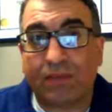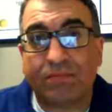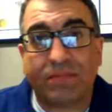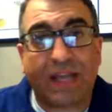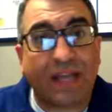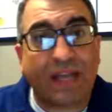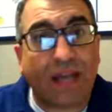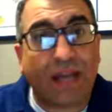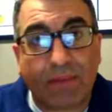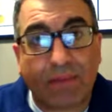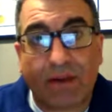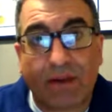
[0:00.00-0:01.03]
taking
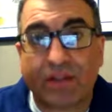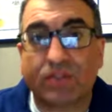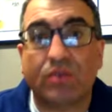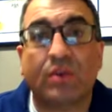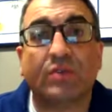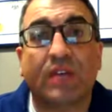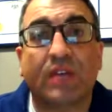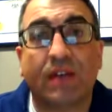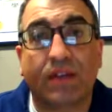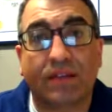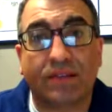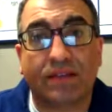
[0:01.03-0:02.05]
antibiotics, doing those kind
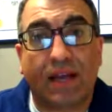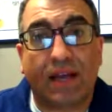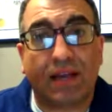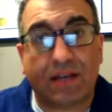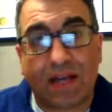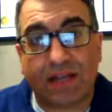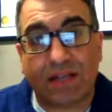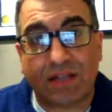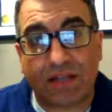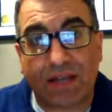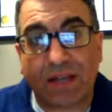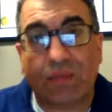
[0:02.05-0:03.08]
of things can actually
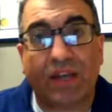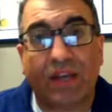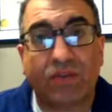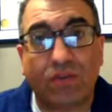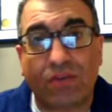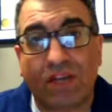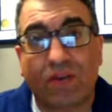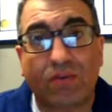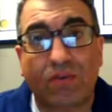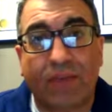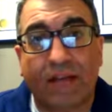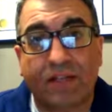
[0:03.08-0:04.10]
take away too many
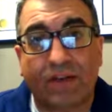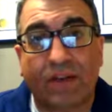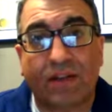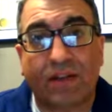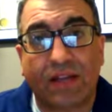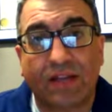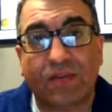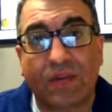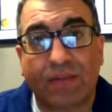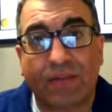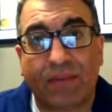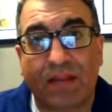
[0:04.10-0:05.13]
good bacteria and lead to an
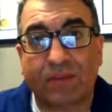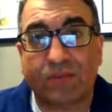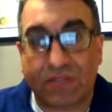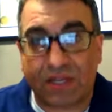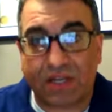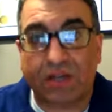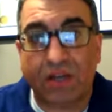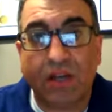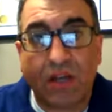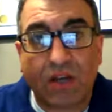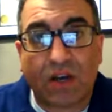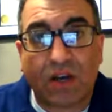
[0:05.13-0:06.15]
imbalance, which then
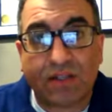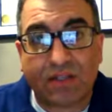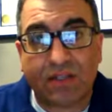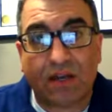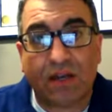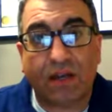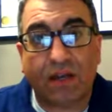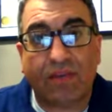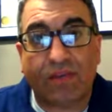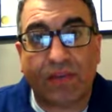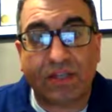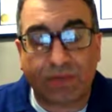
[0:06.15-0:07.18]
causes
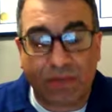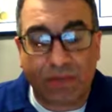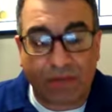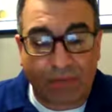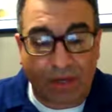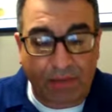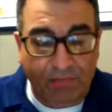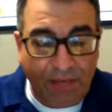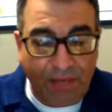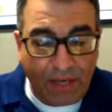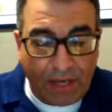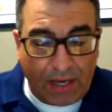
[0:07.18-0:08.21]
inflammation within the body.
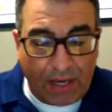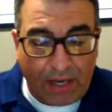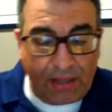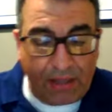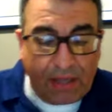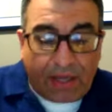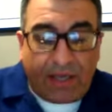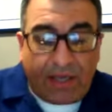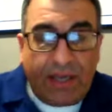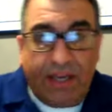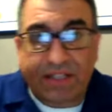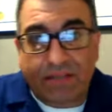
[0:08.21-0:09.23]

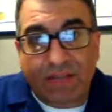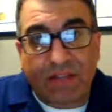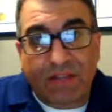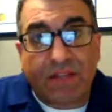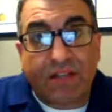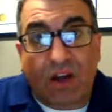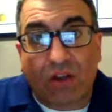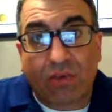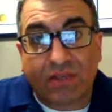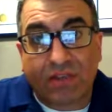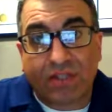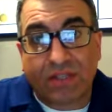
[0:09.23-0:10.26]
Histamine
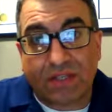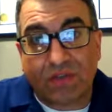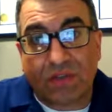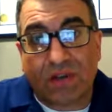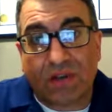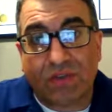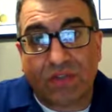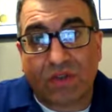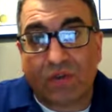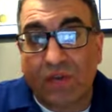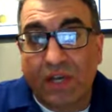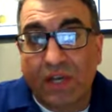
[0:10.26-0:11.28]
intolerances as well.
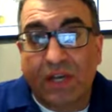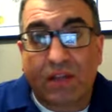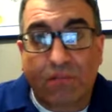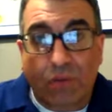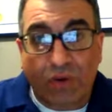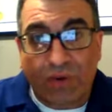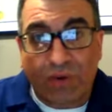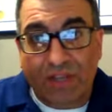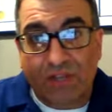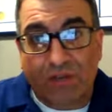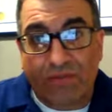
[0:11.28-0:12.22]
So the more you eat certain